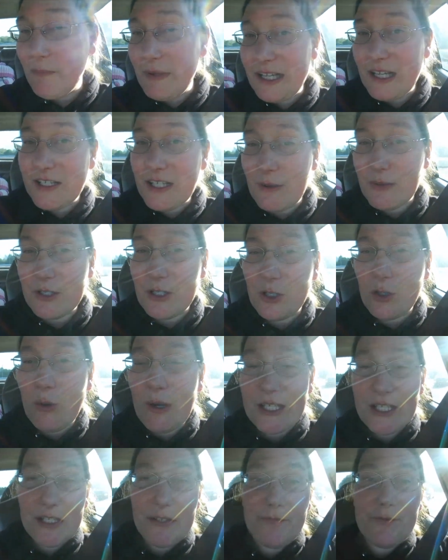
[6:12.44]
because I was on
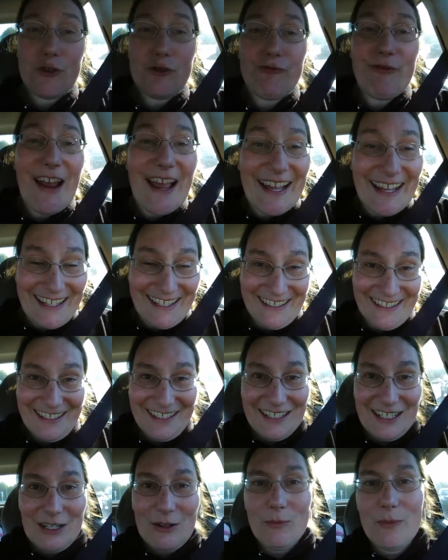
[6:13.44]
Question of Trek,
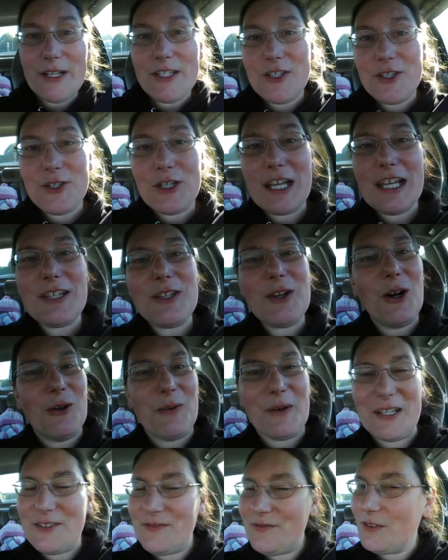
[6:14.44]
which is
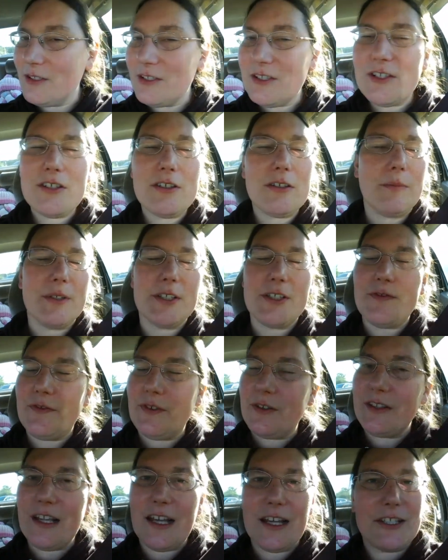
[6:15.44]
always fun. So much
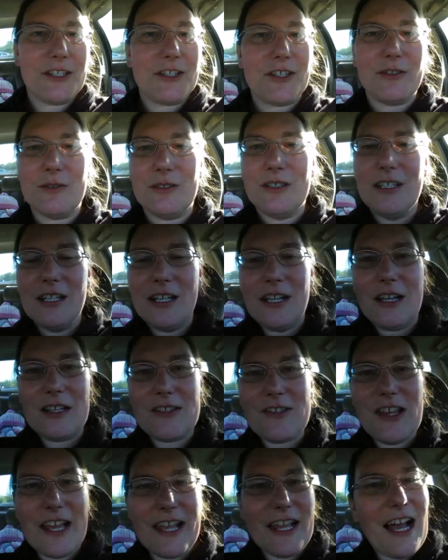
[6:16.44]
fun, that show.
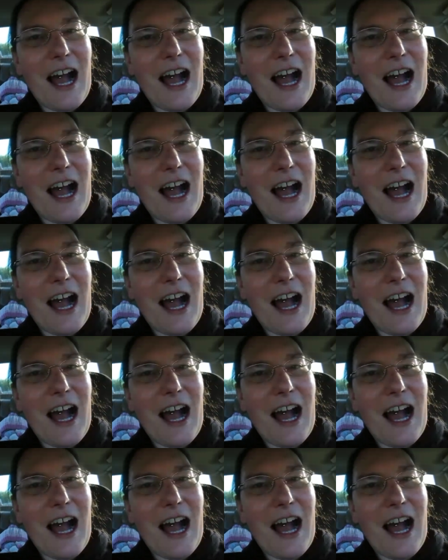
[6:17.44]
It's like a